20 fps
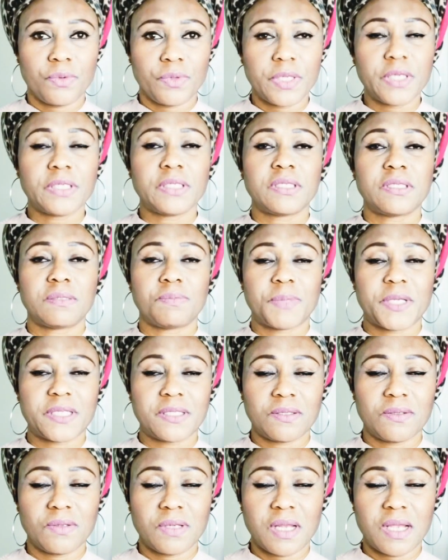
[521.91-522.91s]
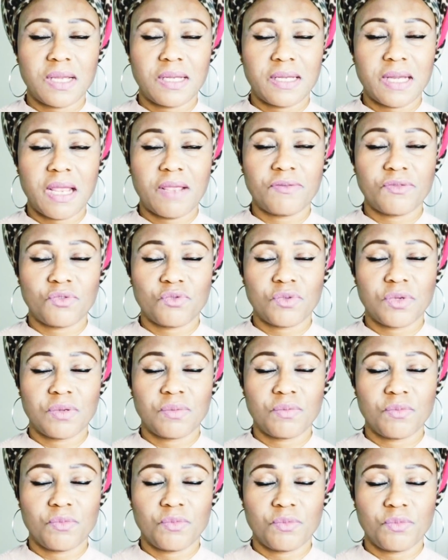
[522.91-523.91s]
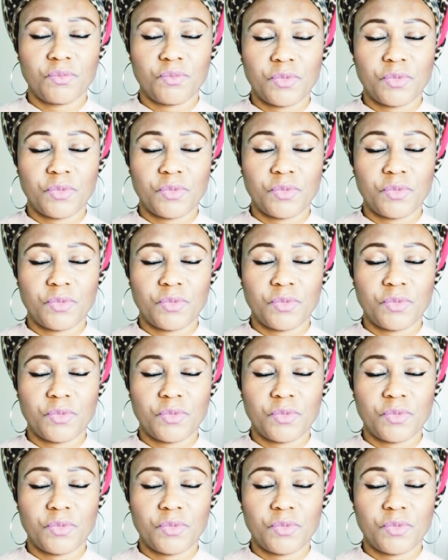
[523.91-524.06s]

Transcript: this particular live stream